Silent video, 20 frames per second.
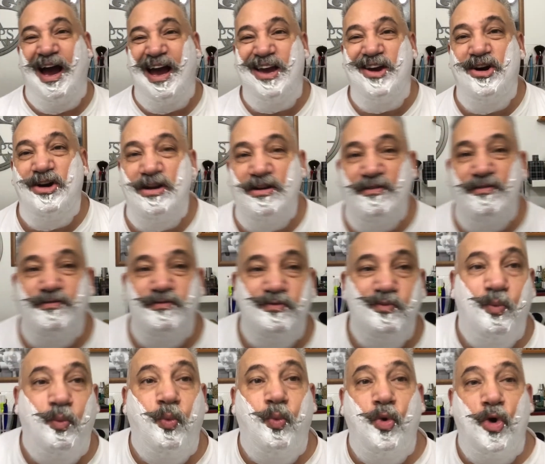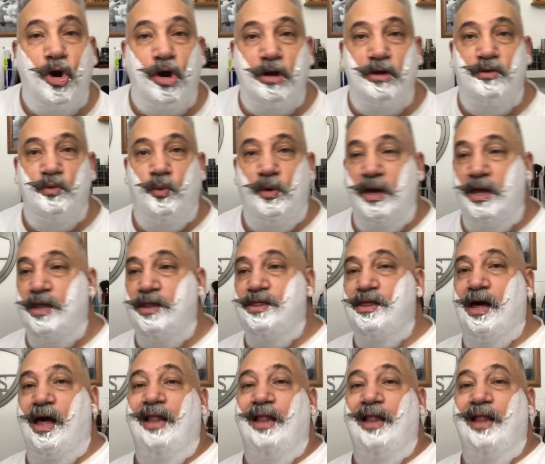I could have worked with